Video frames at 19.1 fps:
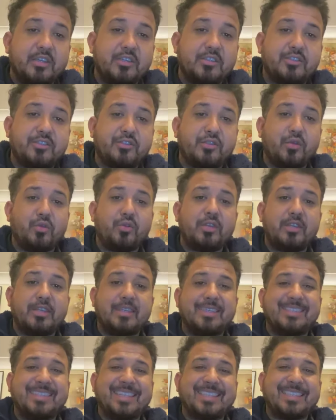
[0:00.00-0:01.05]

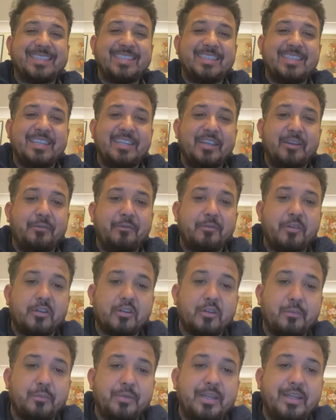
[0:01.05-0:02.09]
Section 3 of
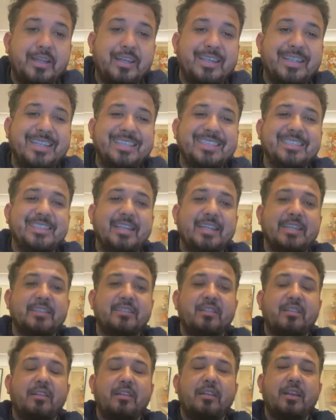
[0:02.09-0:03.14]
company law hints
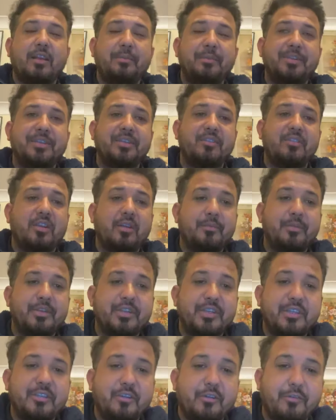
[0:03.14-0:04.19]
at the limited
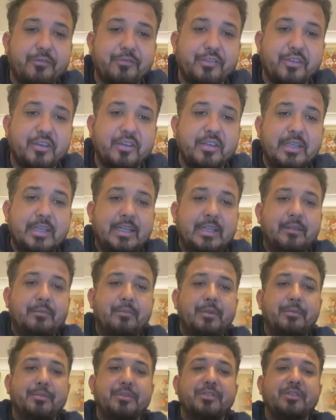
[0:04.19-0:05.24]
liability of the
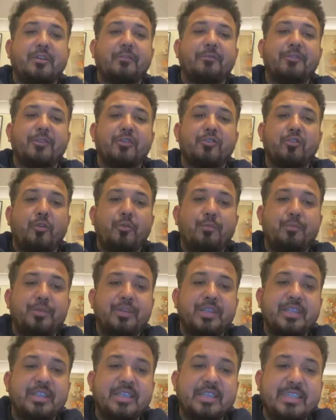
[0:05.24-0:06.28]
members of the
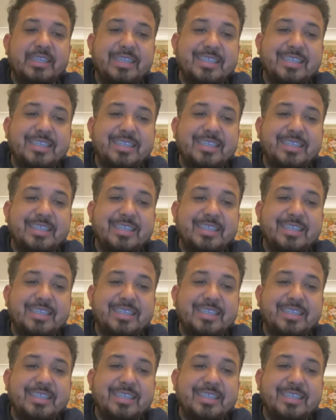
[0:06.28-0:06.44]
company.